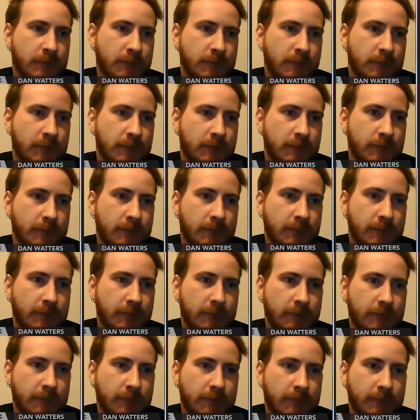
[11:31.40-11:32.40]

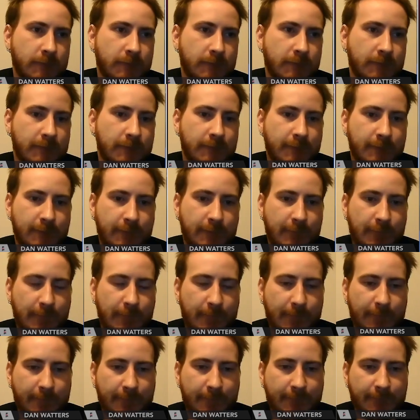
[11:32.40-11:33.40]

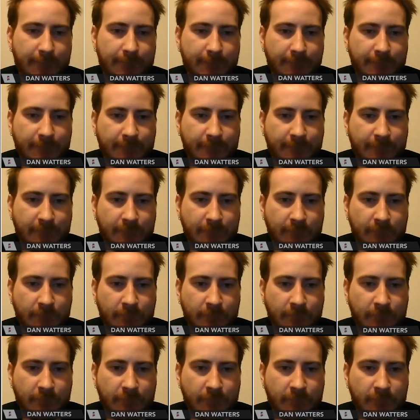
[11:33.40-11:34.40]

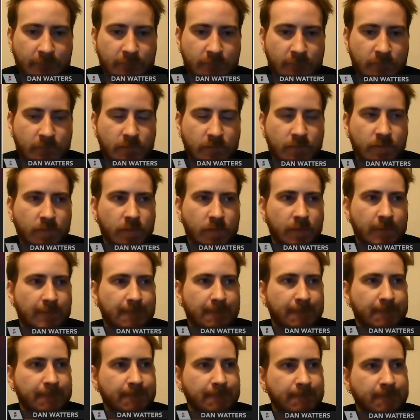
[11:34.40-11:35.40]

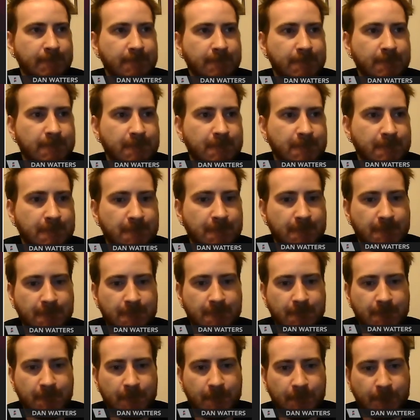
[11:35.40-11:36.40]

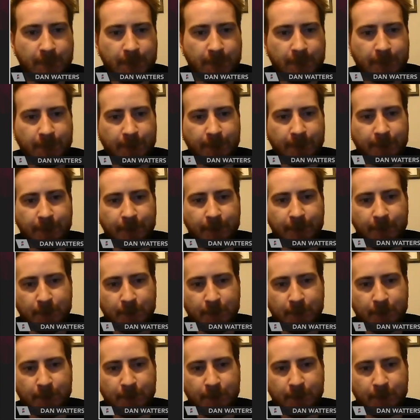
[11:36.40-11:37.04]
[no speech]